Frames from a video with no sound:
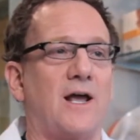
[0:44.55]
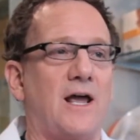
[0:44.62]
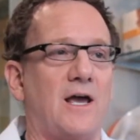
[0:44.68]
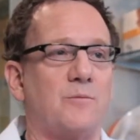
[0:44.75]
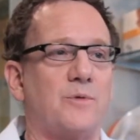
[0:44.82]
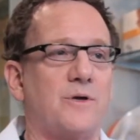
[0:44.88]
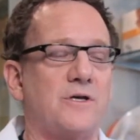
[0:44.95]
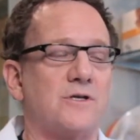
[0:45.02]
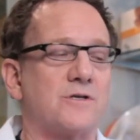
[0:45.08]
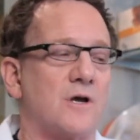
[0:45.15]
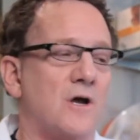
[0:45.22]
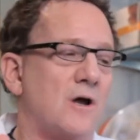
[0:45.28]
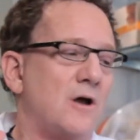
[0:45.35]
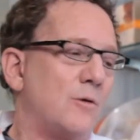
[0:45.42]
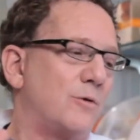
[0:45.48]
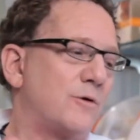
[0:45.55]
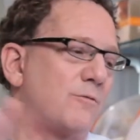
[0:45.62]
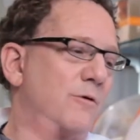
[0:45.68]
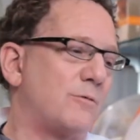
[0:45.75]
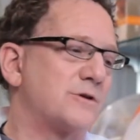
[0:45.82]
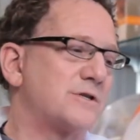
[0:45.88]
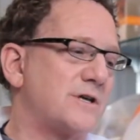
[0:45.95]
handpiece with
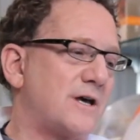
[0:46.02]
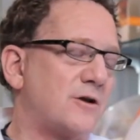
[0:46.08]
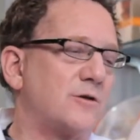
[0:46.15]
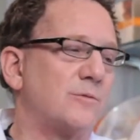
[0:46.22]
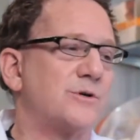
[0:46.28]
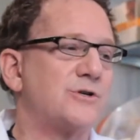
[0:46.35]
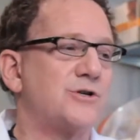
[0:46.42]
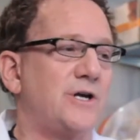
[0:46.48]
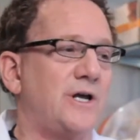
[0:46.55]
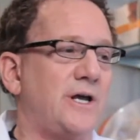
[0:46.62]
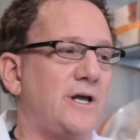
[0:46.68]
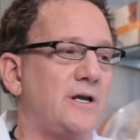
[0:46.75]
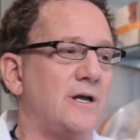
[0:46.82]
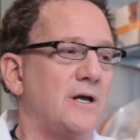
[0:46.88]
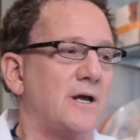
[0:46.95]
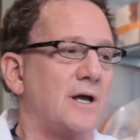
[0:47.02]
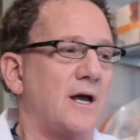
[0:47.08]
what was set on the machine.